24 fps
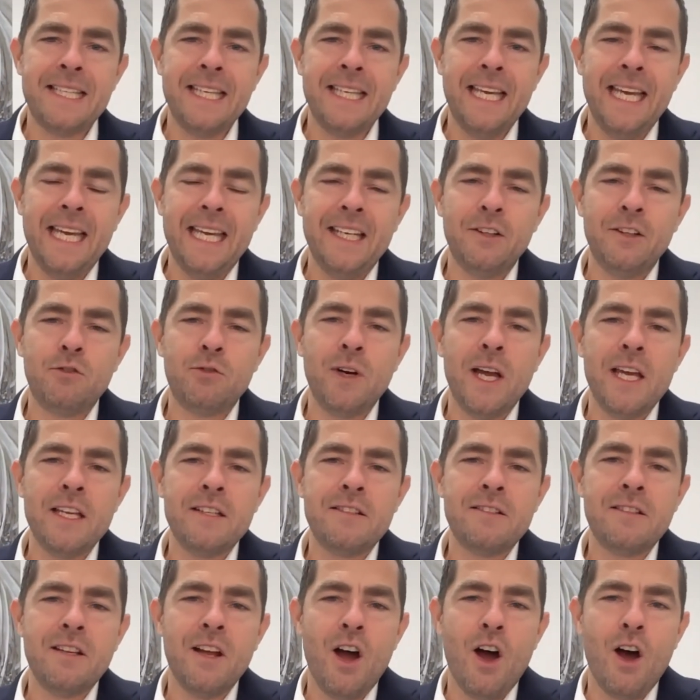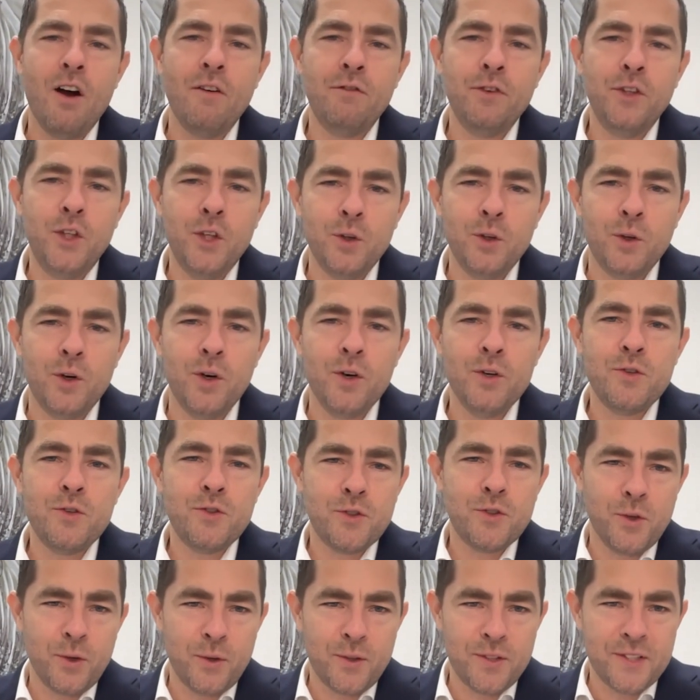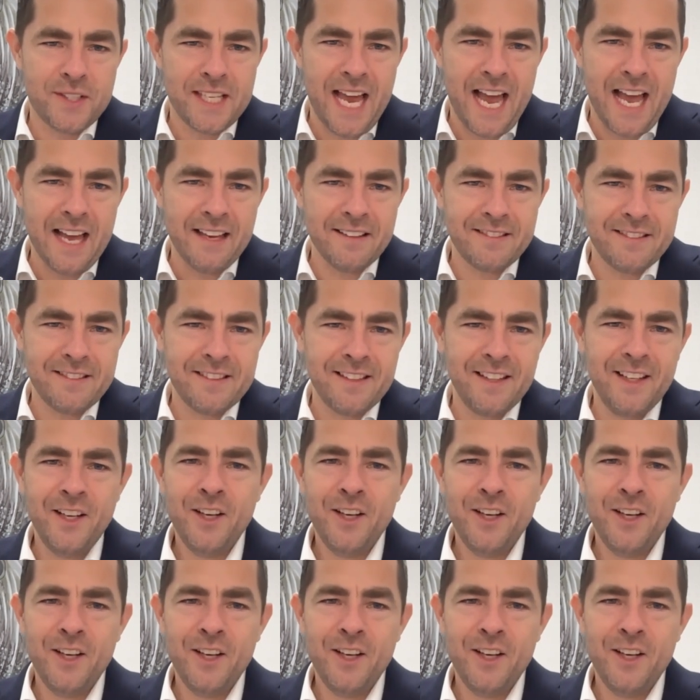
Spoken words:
interest of your success.